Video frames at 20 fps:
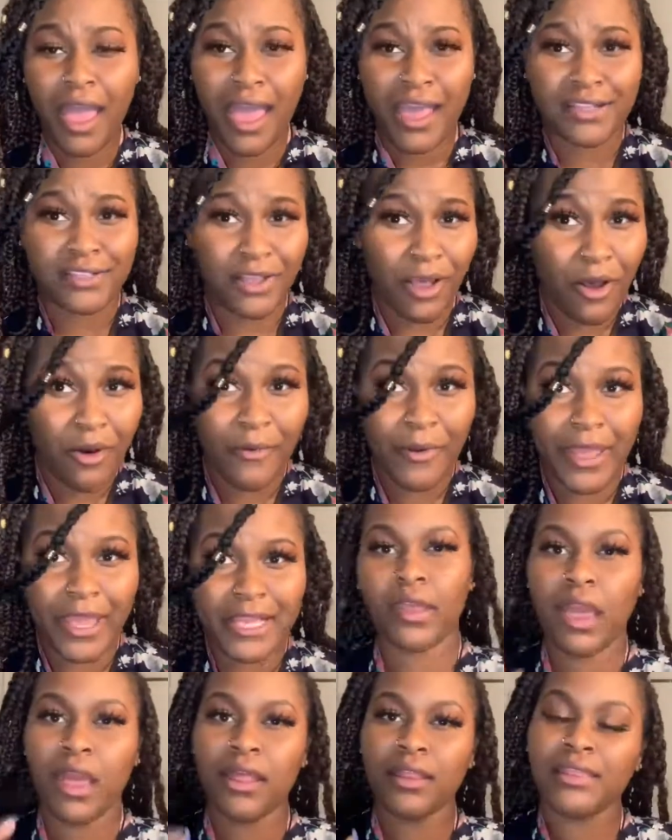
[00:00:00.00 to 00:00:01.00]
As
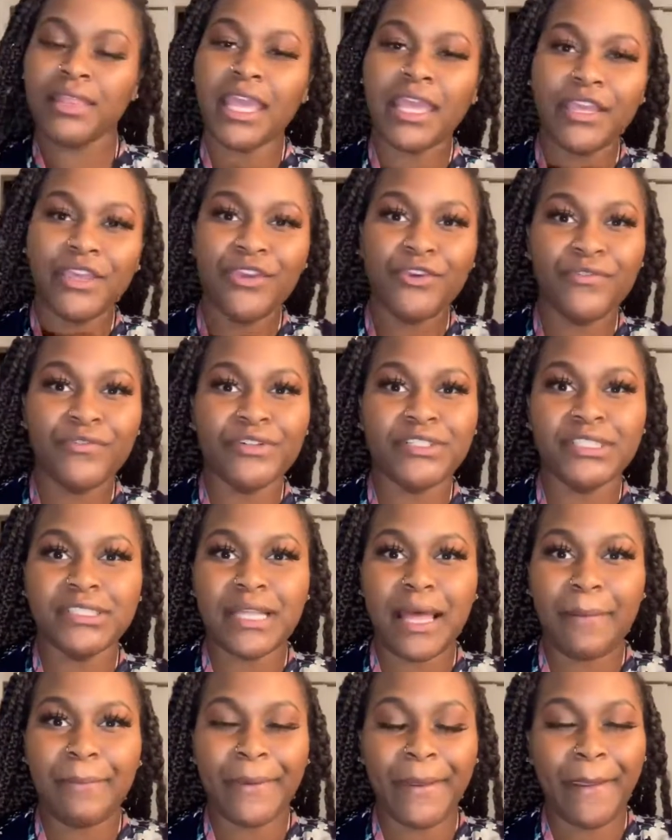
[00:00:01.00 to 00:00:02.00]
always, thank you for
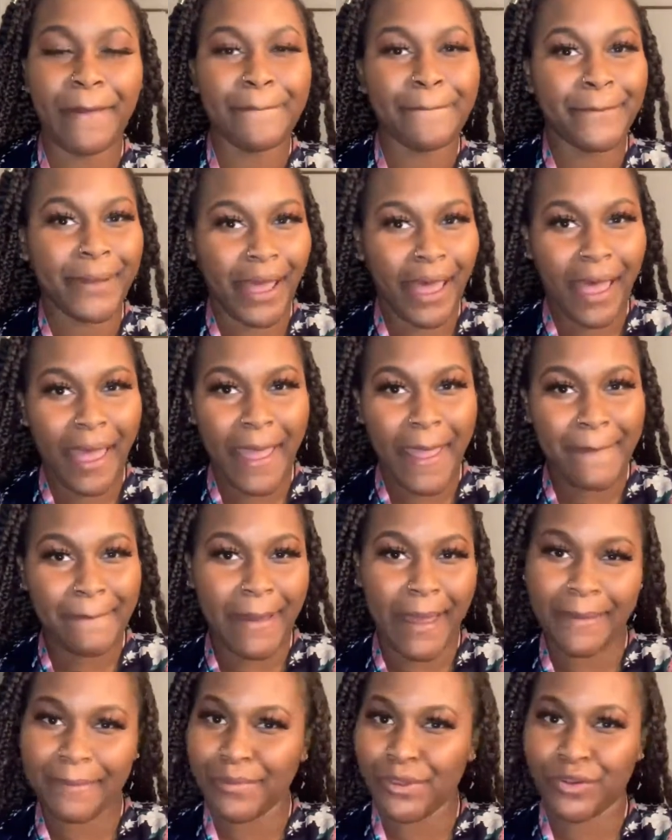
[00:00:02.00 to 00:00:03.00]
stopping by
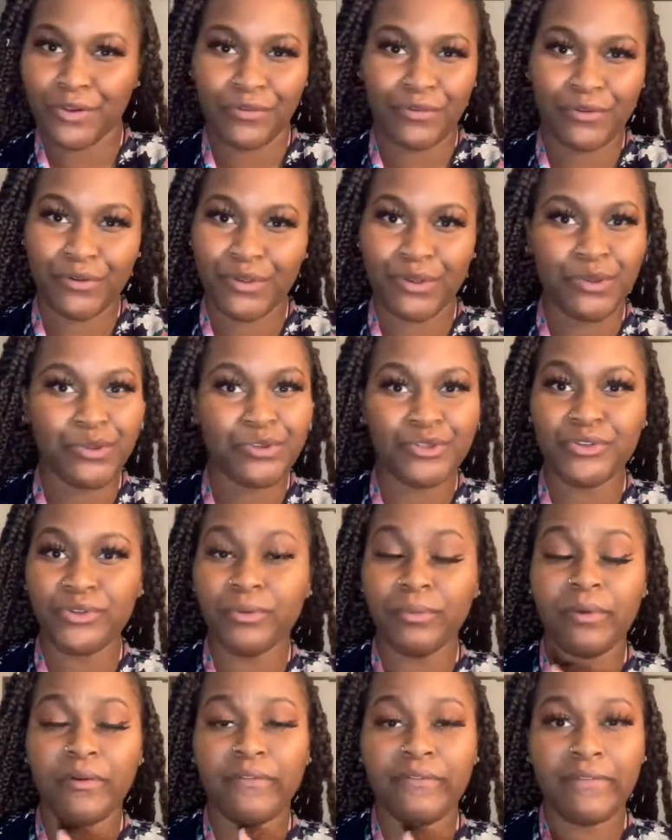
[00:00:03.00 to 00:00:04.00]
my beautiful YouTube
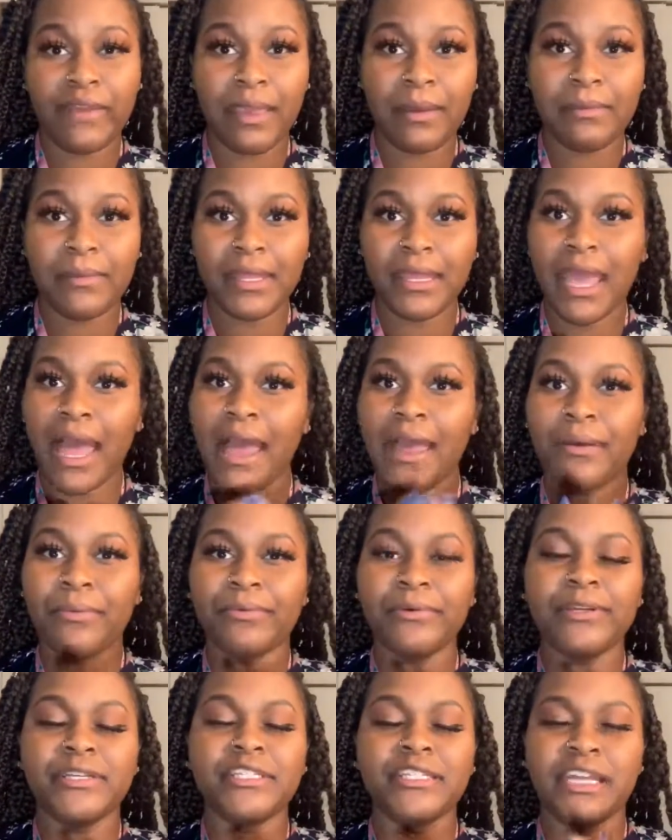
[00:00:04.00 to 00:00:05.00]
family. I
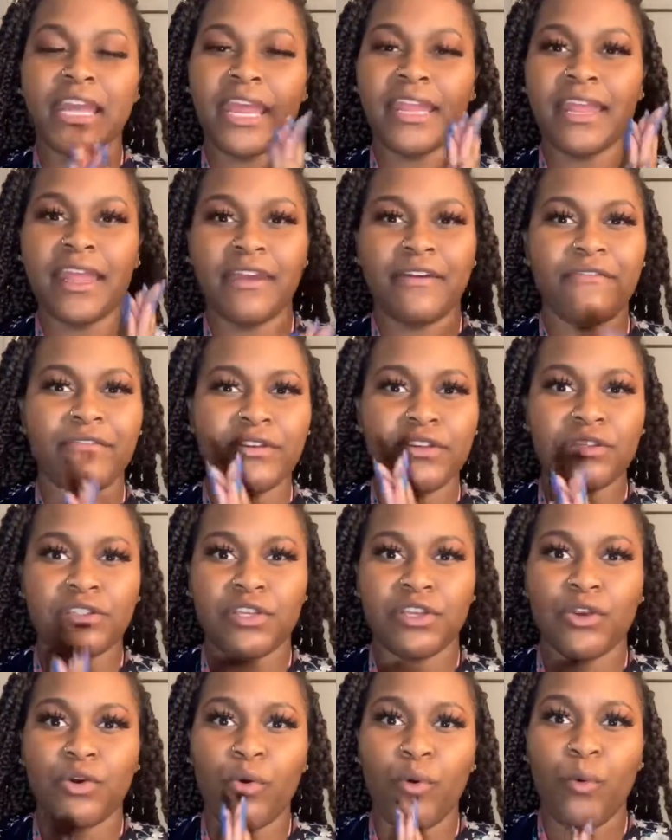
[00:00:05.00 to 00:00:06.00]
appreciate every
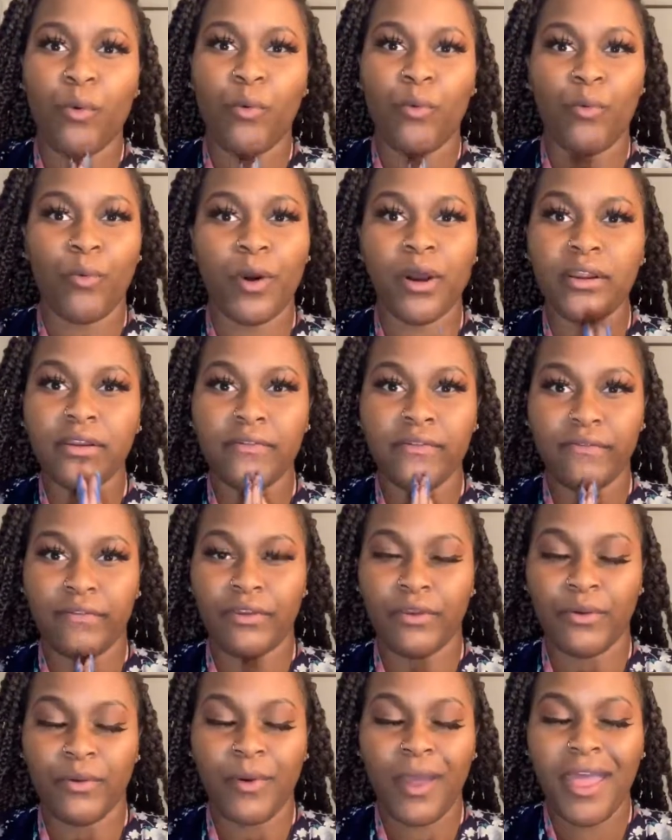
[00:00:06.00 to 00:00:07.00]
single one of
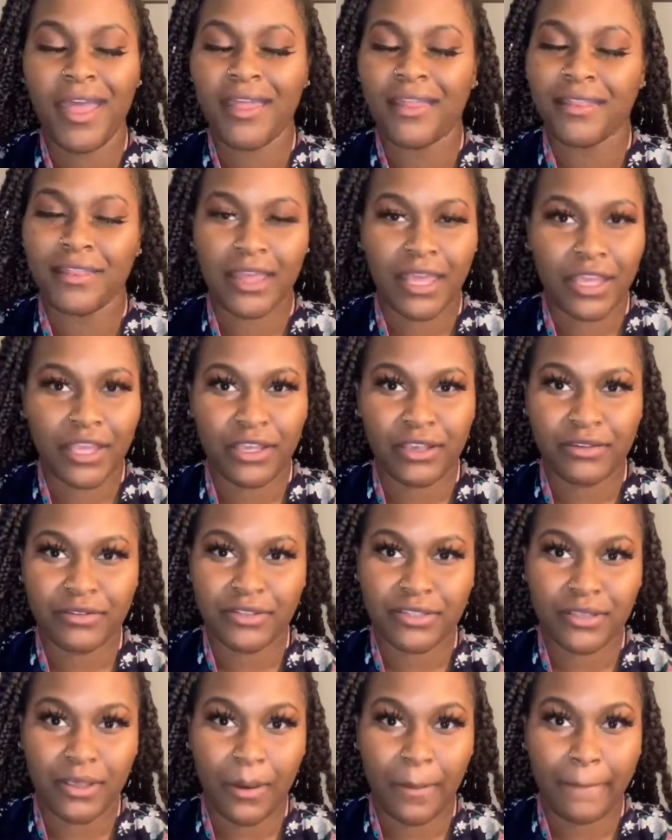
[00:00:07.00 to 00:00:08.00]
you. Thank you
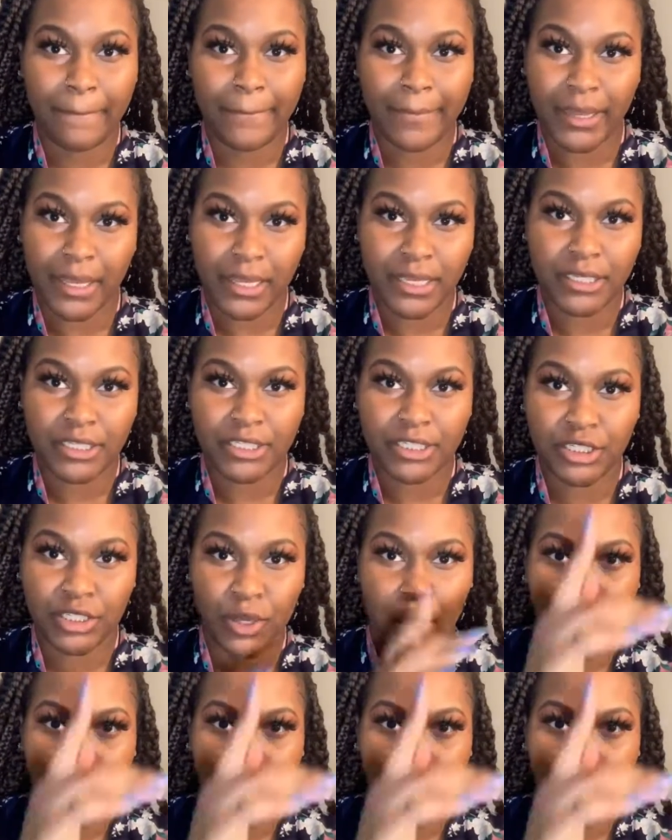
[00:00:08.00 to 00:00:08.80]
so much.